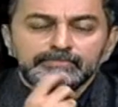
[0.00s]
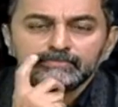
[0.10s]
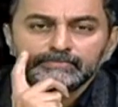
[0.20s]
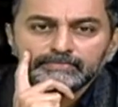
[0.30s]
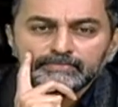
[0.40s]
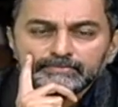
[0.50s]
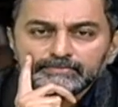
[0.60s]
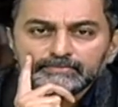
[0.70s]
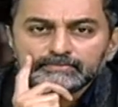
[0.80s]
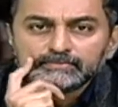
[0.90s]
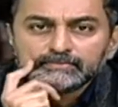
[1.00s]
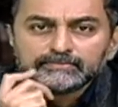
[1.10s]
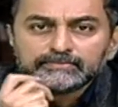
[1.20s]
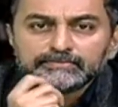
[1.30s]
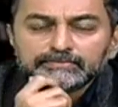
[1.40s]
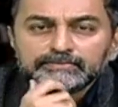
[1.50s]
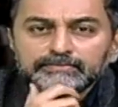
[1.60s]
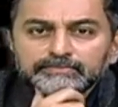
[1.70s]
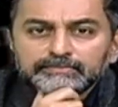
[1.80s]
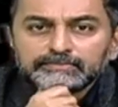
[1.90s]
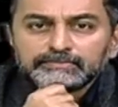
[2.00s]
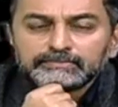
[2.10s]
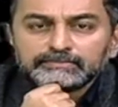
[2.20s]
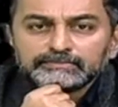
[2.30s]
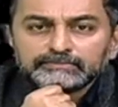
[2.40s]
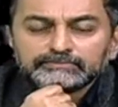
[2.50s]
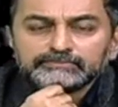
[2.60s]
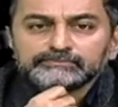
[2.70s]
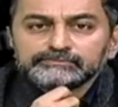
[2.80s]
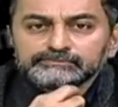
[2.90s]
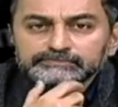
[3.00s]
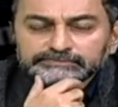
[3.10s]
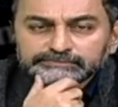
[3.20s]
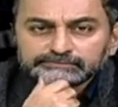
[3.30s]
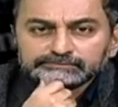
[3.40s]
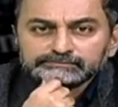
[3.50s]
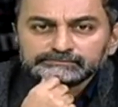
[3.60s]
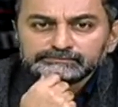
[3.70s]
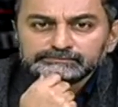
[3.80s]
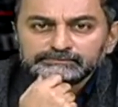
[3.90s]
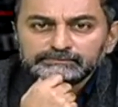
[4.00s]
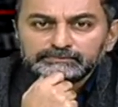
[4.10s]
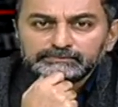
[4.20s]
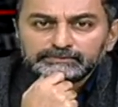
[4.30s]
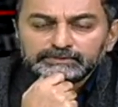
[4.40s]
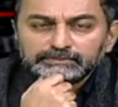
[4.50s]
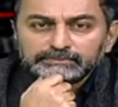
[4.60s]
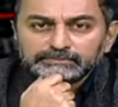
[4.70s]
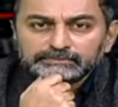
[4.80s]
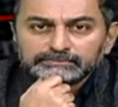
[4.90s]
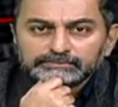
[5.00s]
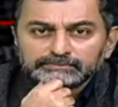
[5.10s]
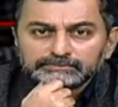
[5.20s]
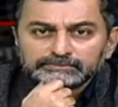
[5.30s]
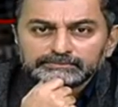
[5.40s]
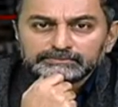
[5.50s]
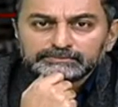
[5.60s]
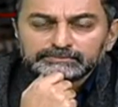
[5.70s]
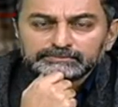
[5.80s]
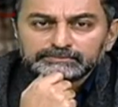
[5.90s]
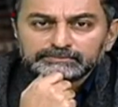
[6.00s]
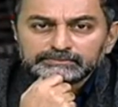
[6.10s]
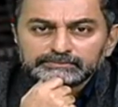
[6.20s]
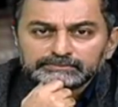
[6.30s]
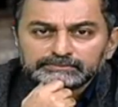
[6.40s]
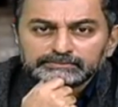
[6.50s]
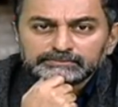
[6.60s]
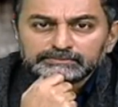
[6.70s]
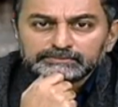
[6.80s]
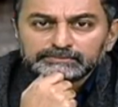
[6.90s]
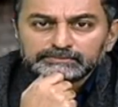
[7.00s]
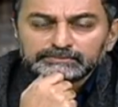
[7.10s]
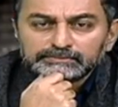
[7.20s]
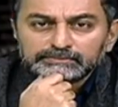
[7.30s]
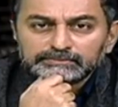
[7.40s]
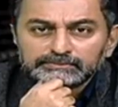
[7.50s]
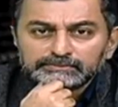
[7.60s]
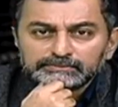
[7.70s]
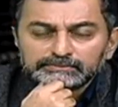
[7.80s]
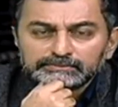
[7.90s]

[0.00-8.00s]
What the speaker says: (not speaking)